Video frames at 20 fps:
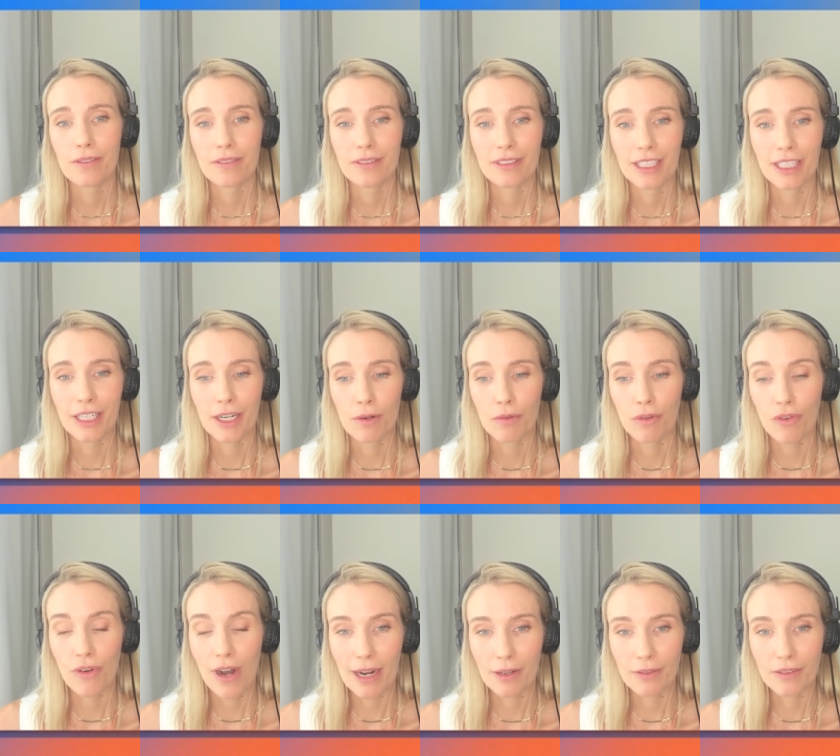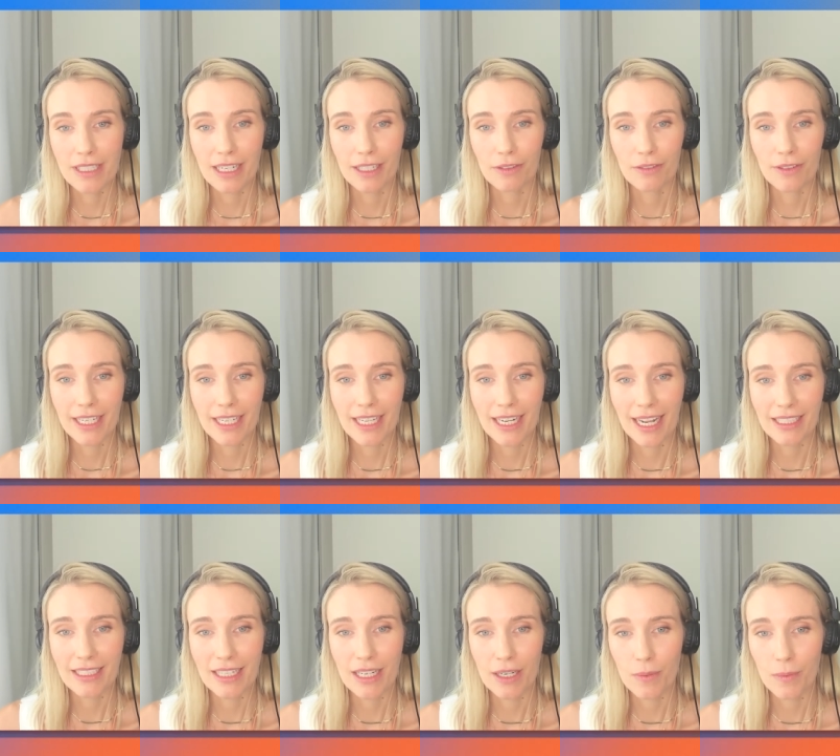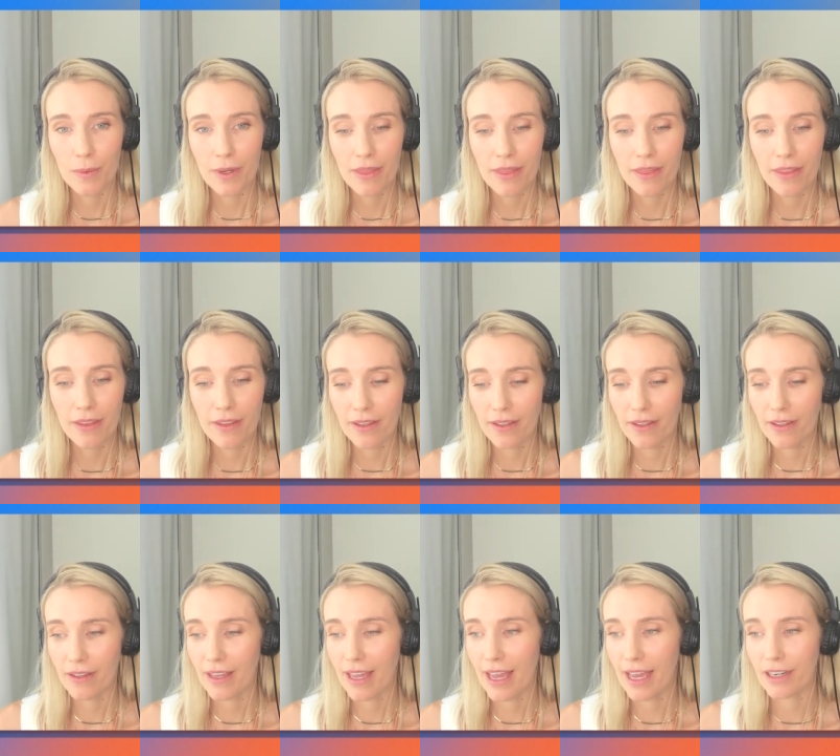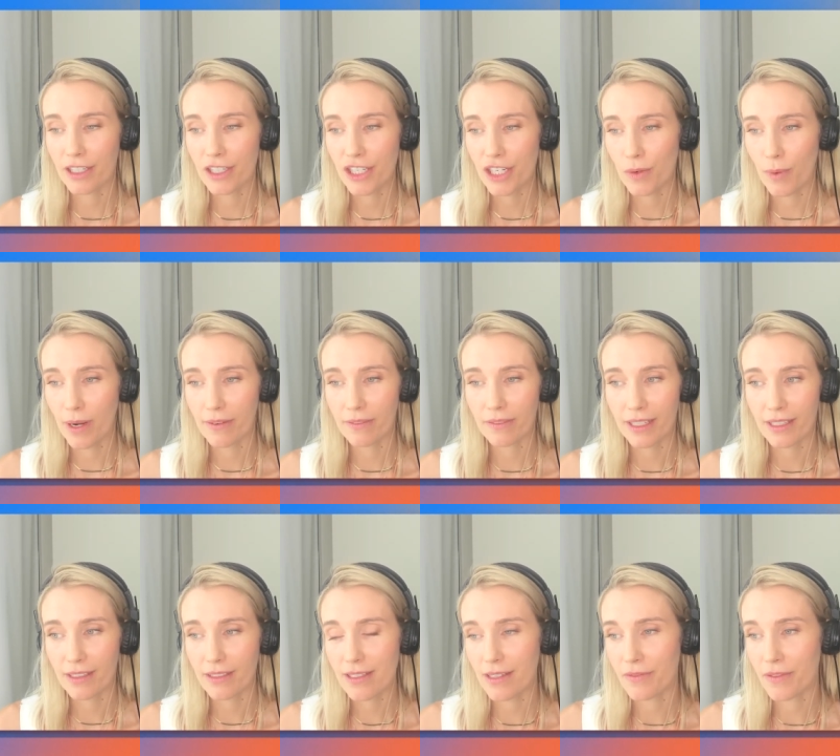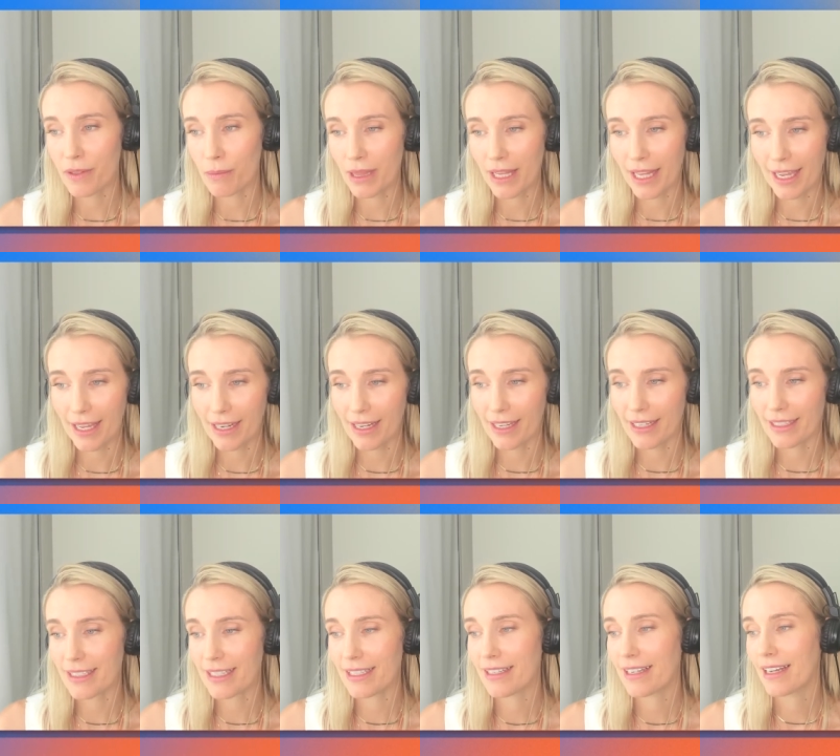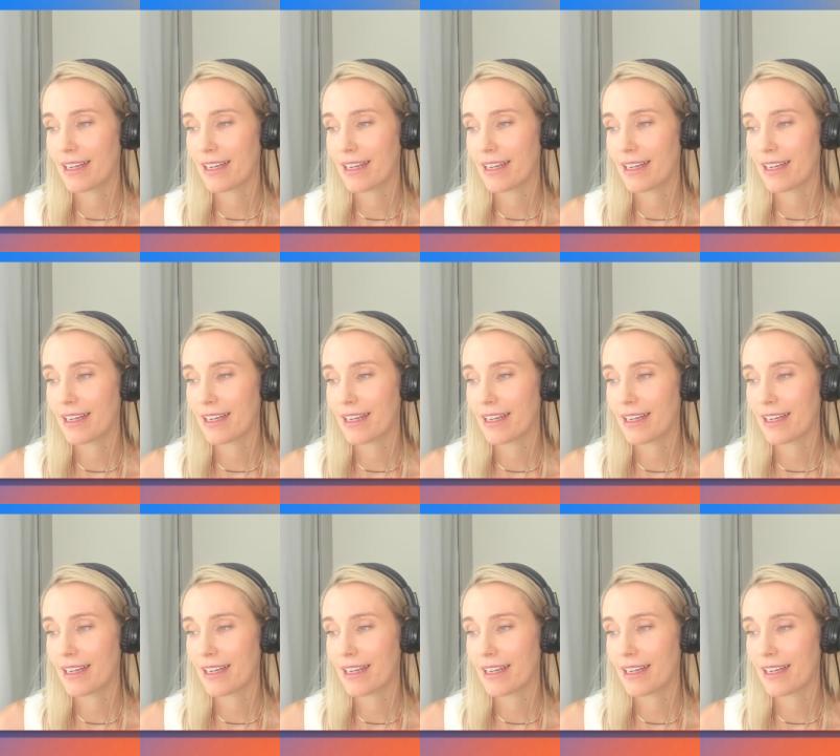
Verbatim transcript: you know, grounding, reconnecting with the energy wavelengths of the planet.